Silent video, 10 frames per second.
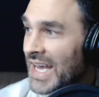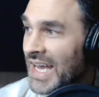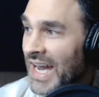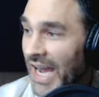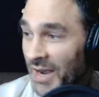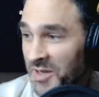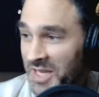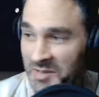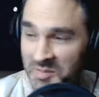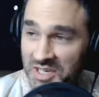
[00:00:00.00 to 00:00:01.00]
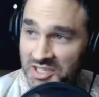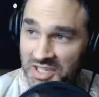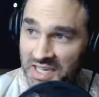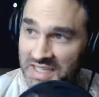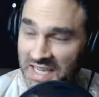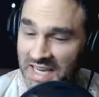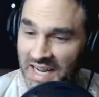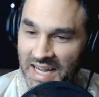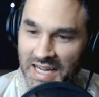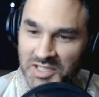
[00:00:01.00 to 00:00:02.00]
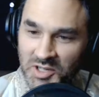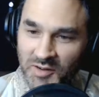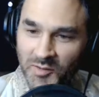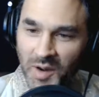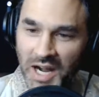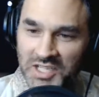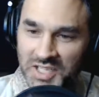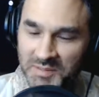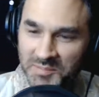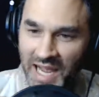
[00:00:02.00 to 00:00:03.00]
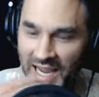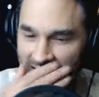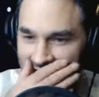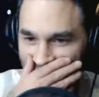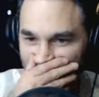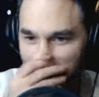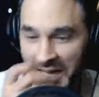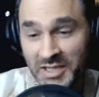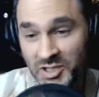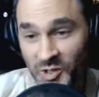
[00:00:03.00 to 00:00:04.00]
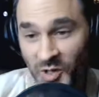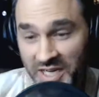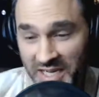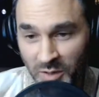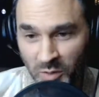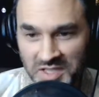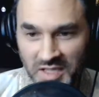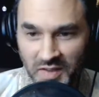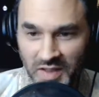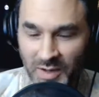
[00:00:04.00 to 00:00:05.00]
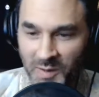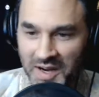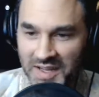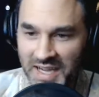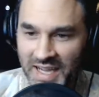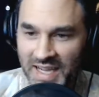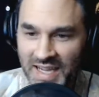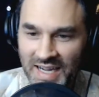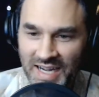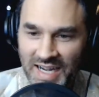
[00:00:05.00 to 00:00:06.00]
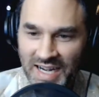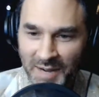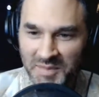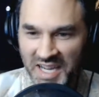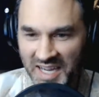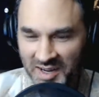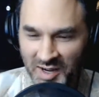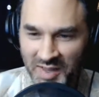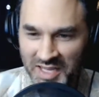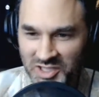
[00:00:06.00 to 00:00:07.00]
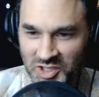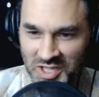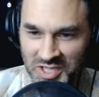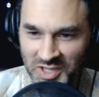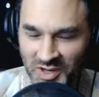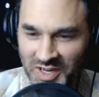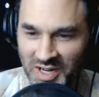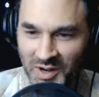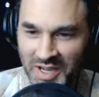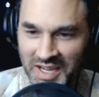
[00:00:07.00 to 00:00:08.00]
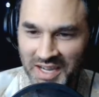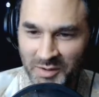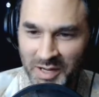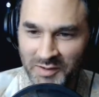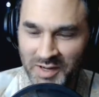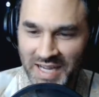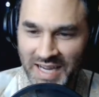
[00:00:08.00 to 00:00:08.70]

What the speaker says: I really appreciate that. I sort of watched it back, and I enjoyed it. It wasn't a thing where like I'm like, oh, that's cheesy or annoying or whatever. Like